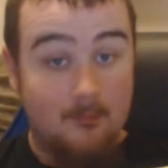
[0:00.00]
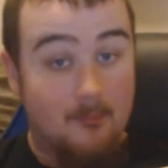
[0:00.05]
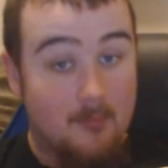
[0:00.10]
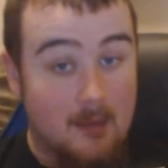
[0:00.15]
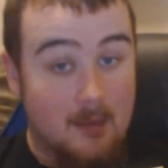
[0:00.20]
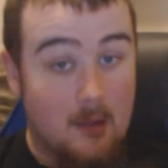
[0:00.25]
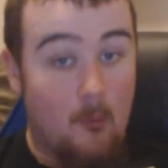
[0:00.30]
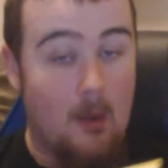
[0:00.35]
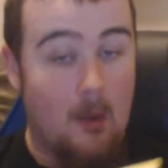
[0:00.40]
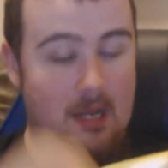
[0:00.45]

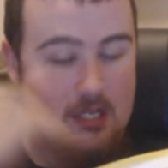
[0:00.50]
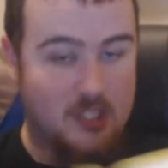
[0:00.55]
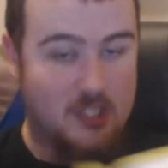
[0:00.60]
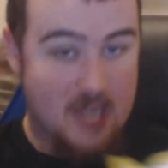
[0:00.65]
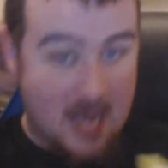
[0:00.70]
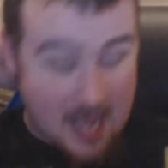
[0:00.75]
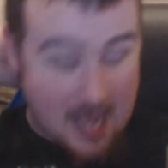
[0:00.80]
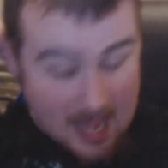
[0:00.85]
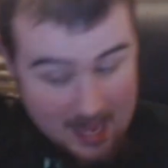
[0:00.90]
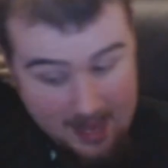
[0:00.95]
which,
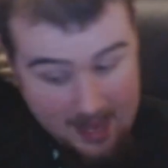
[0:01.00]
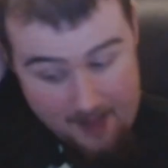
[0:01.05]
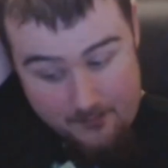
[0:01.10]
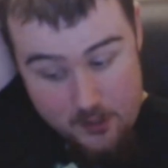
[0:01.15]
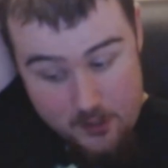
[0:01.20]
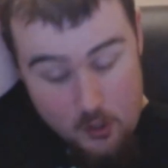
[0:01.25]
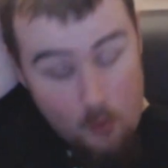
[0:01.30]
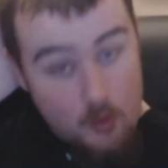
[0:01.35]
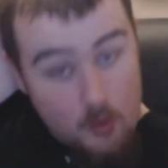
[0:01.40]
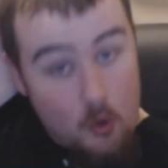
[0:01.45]
if you
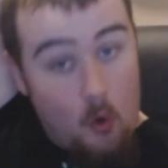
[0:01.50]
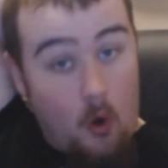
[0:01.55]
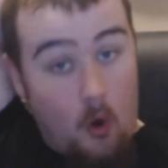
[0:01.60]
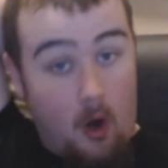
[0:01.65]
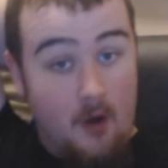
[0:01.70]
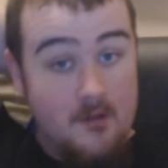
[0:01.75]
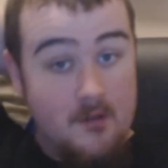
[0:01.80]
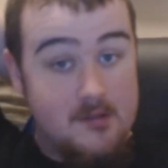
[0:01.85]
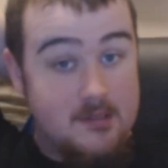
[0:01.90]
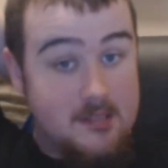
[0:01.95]
don't know,
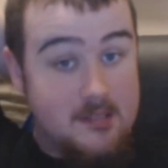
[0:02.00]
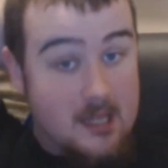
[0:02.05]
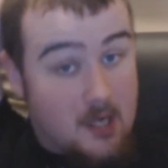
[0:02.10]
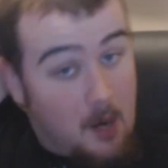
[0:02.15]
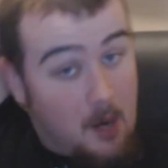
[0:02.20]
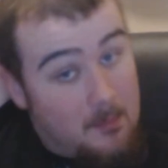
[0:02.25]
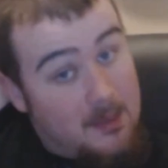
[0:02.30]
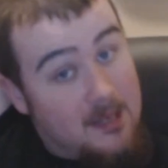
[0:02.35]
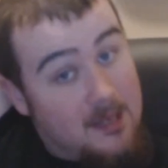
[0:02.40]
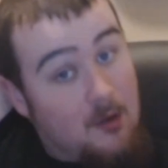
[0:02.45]
is the
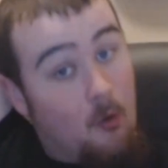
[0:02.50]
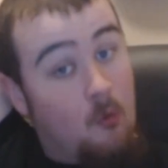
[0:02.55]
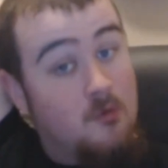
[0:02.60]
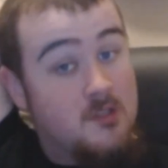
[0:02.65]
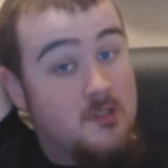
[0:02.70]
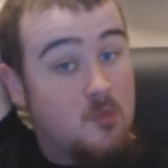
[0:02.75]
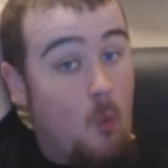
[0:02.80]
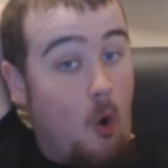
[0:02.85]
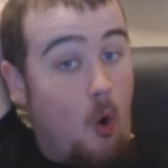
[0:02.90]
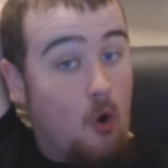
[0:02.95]
company that
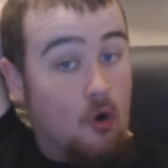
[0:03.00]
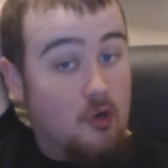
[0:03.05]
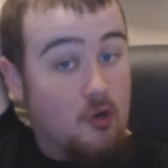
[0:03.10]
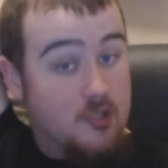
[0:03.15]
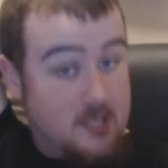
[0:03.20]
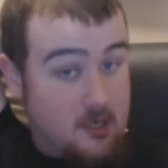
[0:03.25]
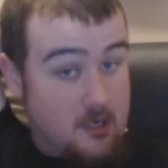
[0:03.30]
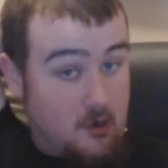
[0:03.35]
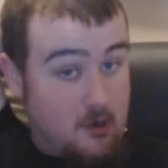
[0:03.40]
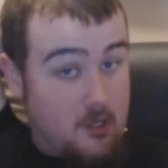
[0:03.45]
owns Walkers
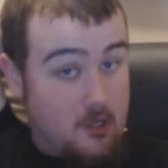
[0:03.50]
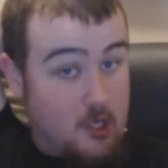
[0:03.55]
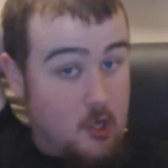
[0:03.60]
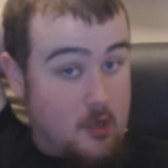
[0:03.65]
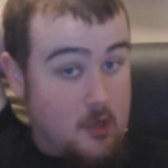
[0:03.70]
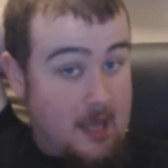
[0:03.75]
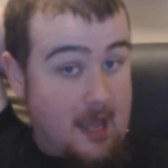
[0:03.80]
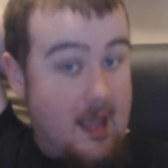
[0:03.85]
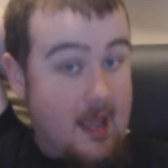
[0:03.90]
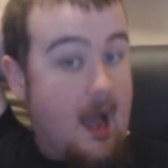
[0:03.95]
here in the
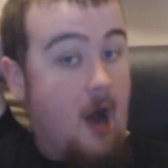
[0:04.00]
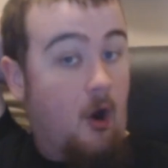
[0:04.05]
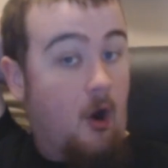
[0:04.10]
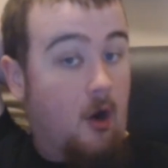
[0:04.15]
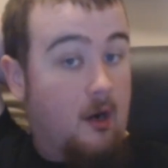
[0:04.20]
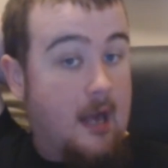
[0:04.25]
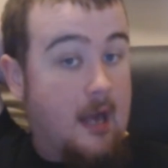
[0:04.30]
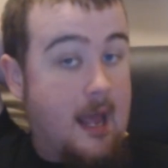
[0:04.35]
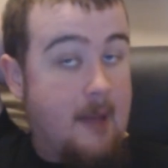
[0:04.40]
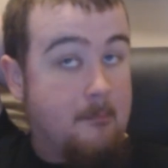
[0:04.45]
UK,
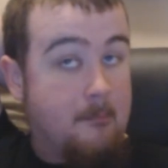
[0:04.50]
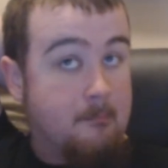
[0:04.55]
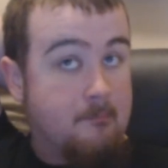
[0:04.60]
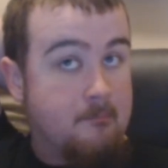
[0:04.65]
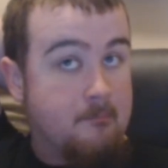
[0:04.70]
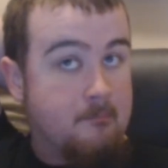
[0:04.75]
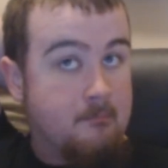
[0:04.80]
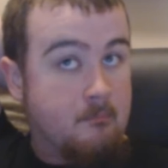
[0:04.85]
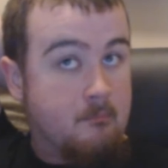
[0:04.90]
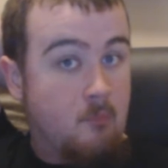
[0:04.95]
or
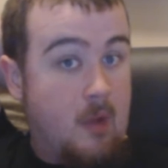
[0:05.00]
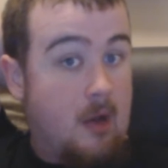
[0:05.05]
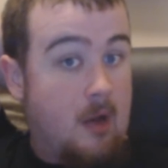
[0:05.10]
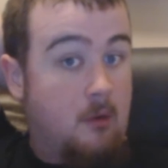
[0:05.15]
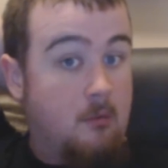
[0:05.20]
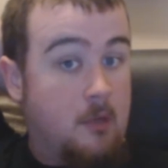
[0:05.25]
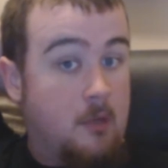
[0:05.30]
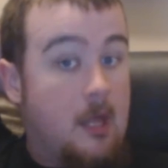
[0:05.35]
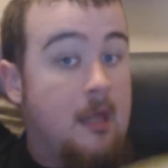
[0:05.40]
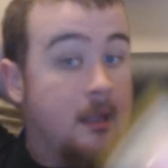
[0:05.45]
well,
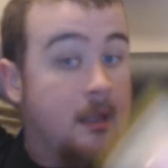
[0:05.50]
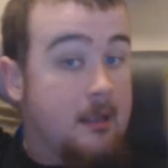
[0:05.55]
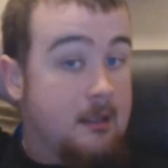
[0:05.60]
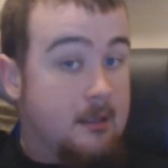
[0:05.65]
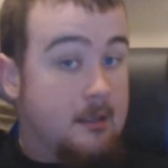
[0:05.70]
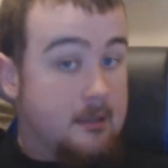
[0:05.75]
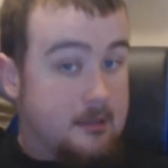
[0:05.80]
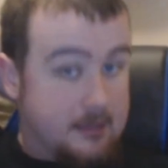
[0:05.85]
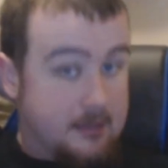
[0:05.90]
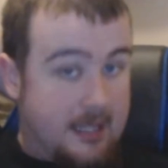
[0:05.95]

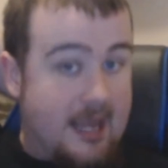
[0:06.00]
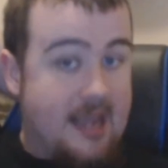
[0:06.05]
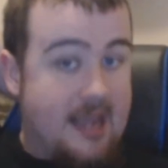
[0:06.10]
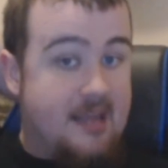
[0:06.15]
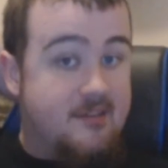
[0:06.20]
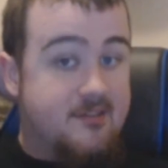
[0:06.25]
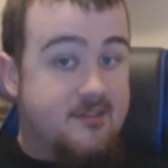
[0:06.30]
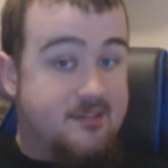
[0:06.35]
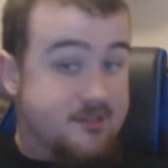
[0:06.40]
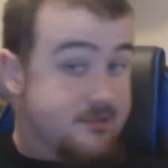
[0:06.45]

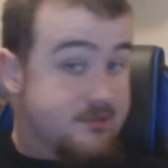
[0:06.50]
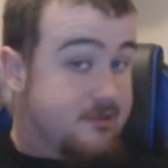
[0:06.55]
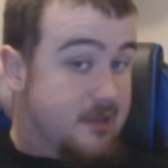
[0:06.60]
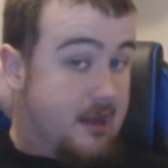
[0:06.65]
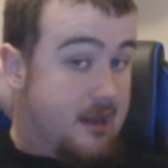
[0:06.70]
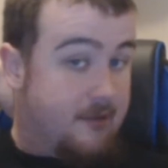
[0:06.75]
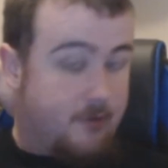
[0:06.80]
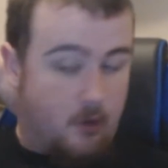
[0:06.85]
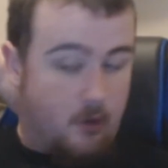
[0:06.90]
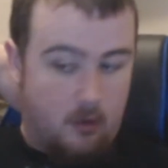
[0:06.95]
Lay's
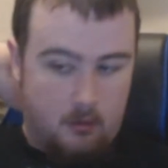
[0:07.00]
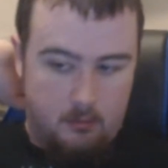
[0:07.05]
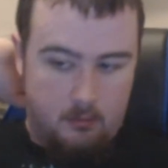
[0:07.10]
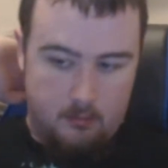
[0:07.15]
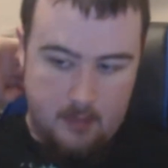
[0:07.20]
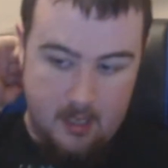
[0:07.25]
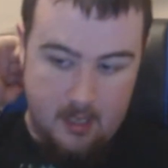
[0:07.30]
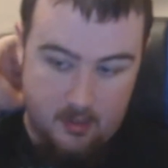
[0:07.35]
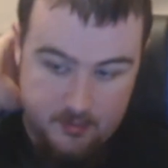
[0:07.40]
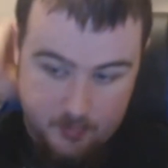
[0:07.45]
if you're
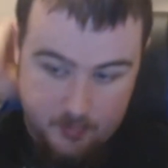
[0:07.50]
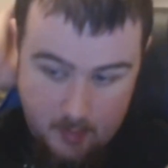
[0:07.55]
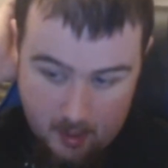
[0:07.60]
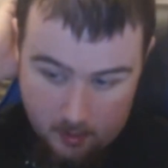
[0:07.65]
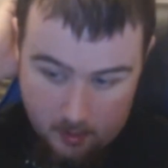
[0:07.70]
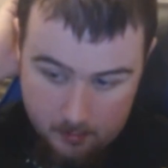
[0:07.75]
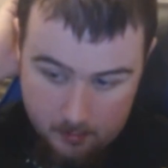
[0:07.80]
elsewhere.